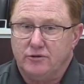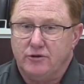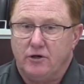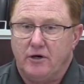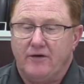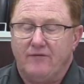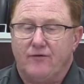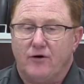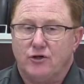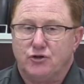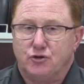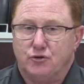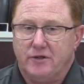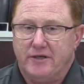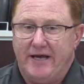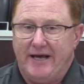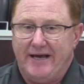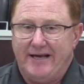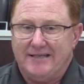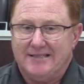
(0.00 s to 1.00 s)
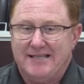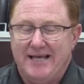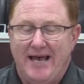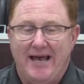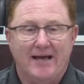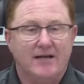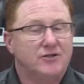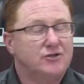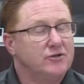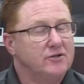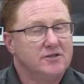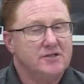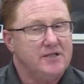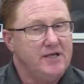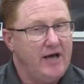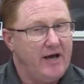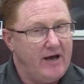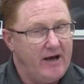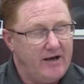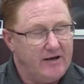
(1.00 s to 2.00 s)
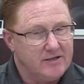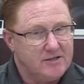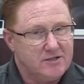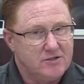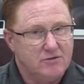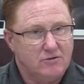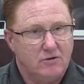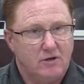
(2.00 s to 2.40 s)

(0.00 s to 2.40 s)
during virtual days? The answer is yes.